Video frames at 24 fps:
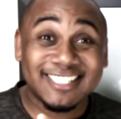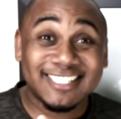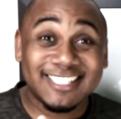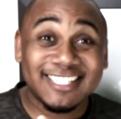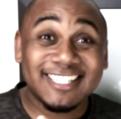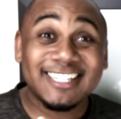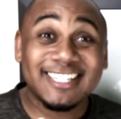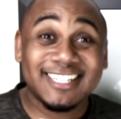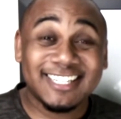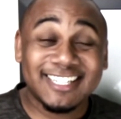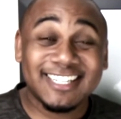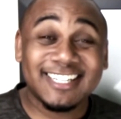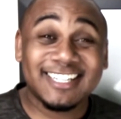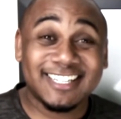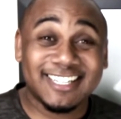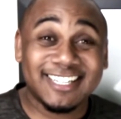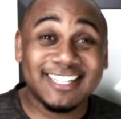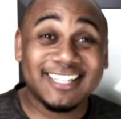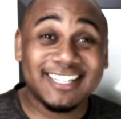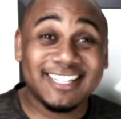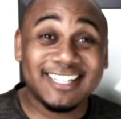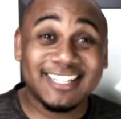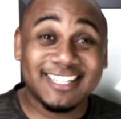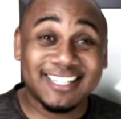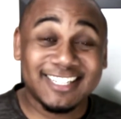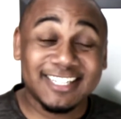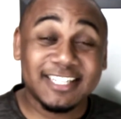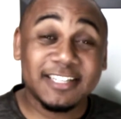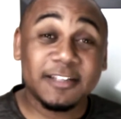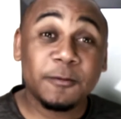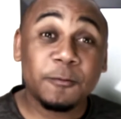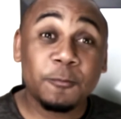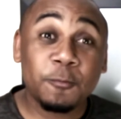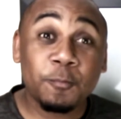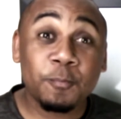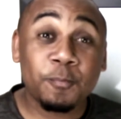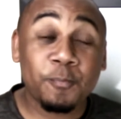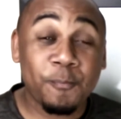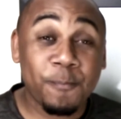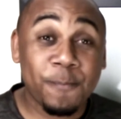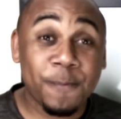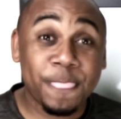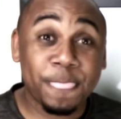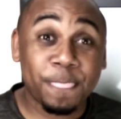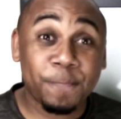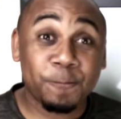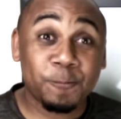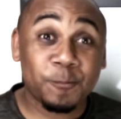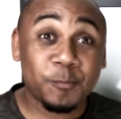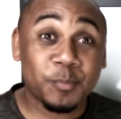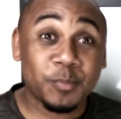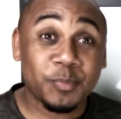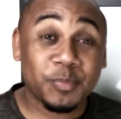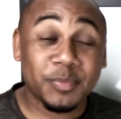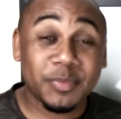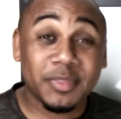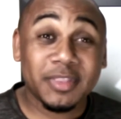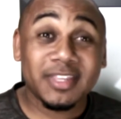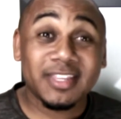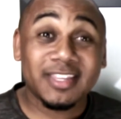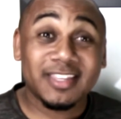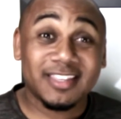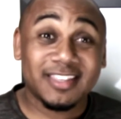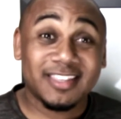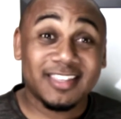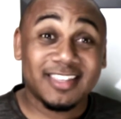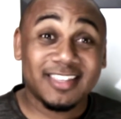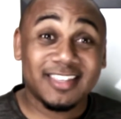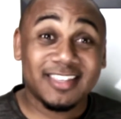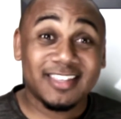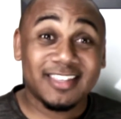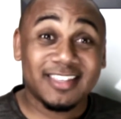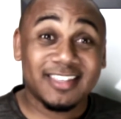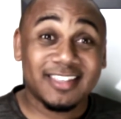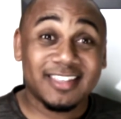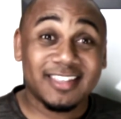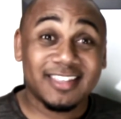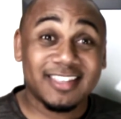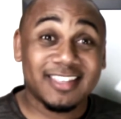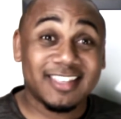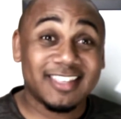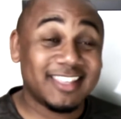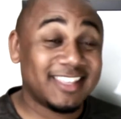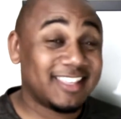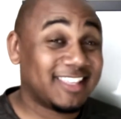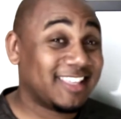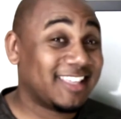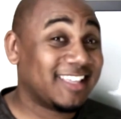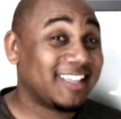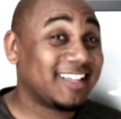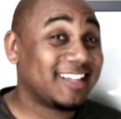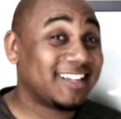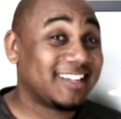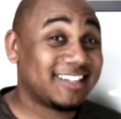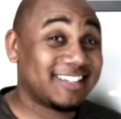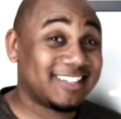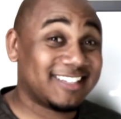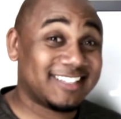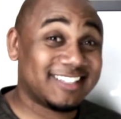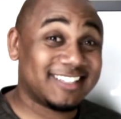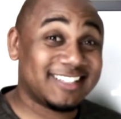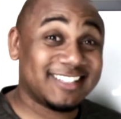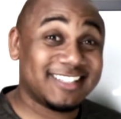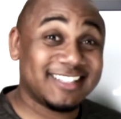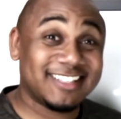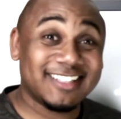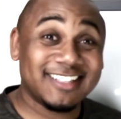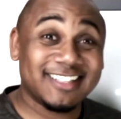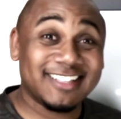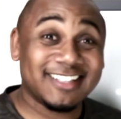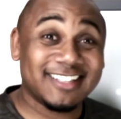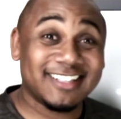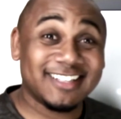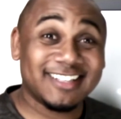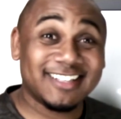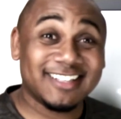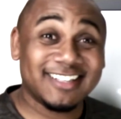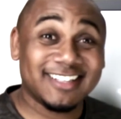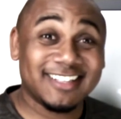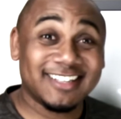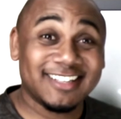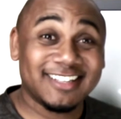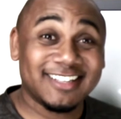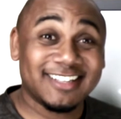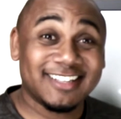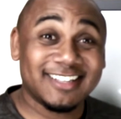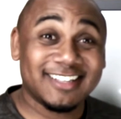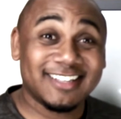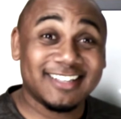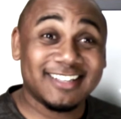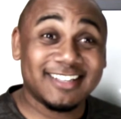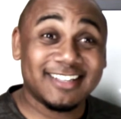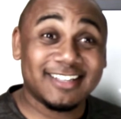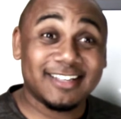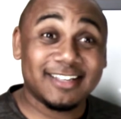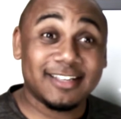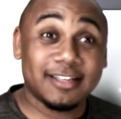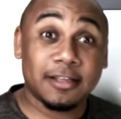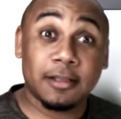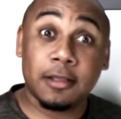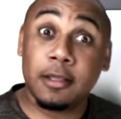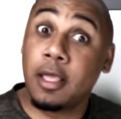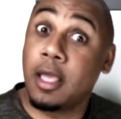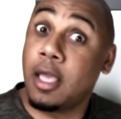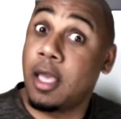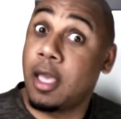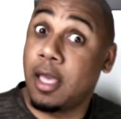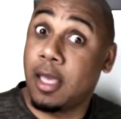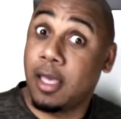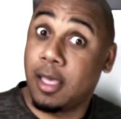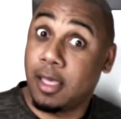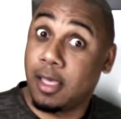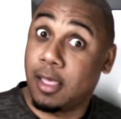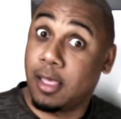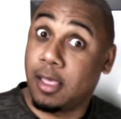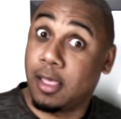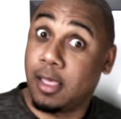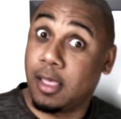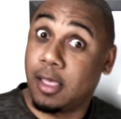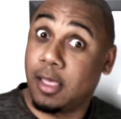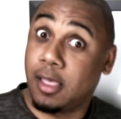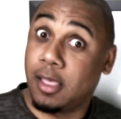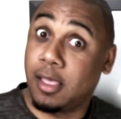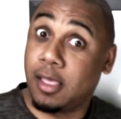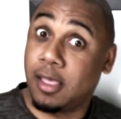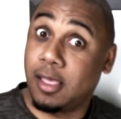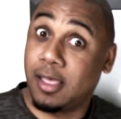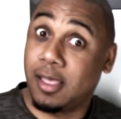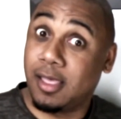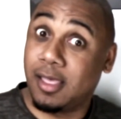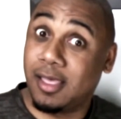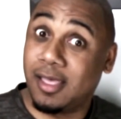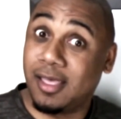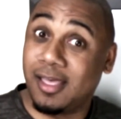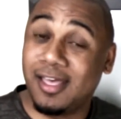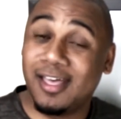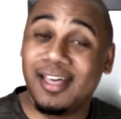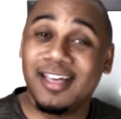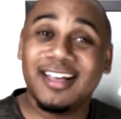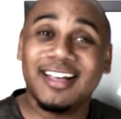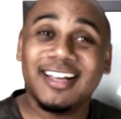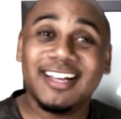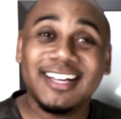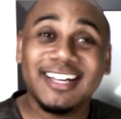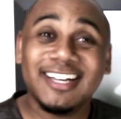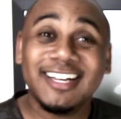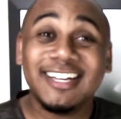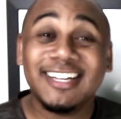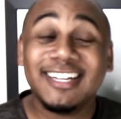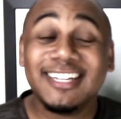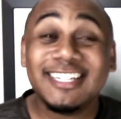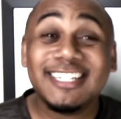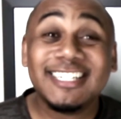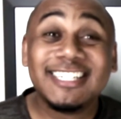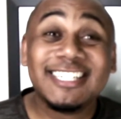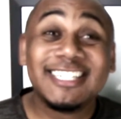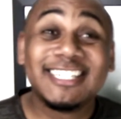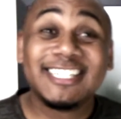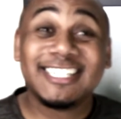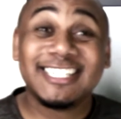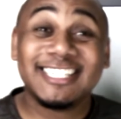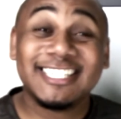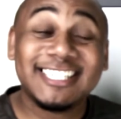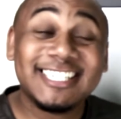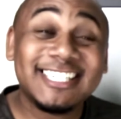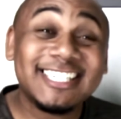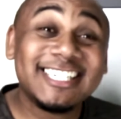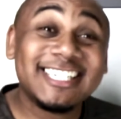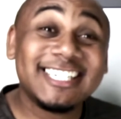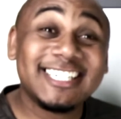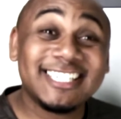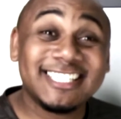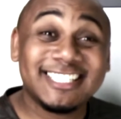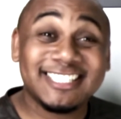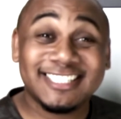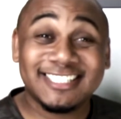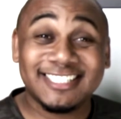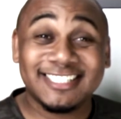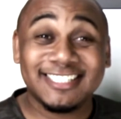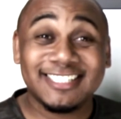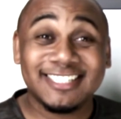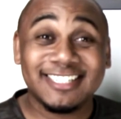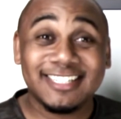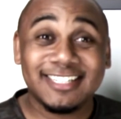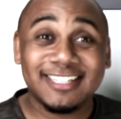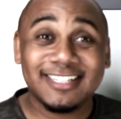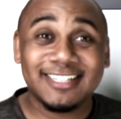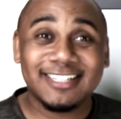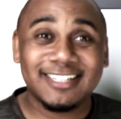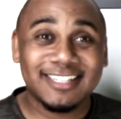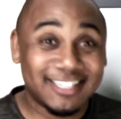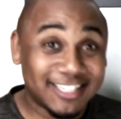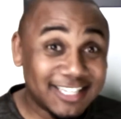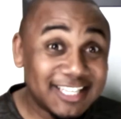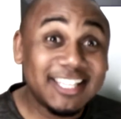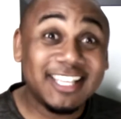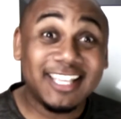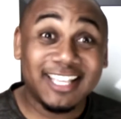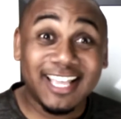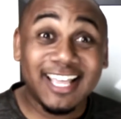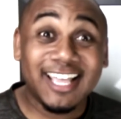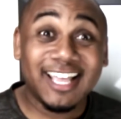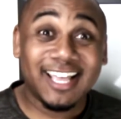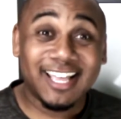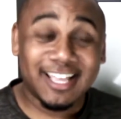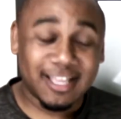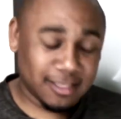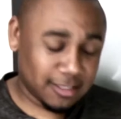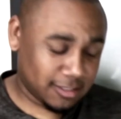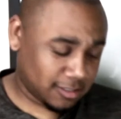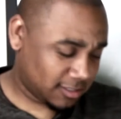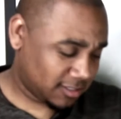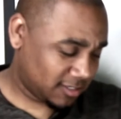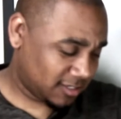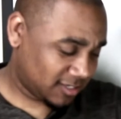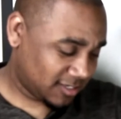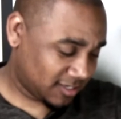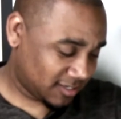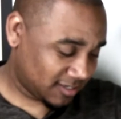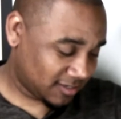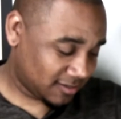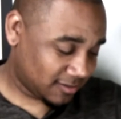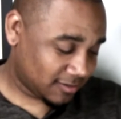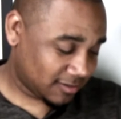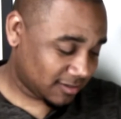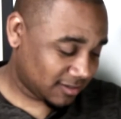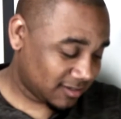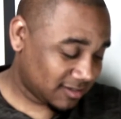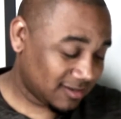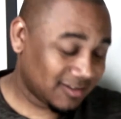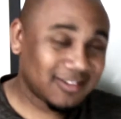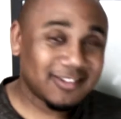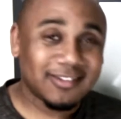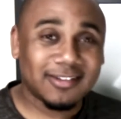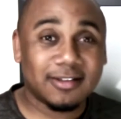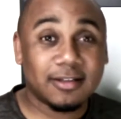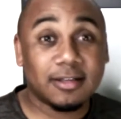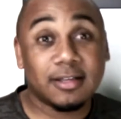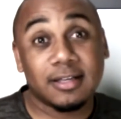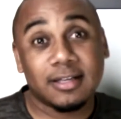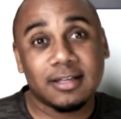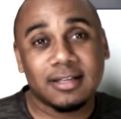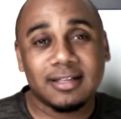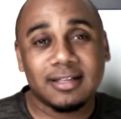is as easy as substituting he or she or her or him. And since we got through that lesson so quickly, let's move on to some punctuation.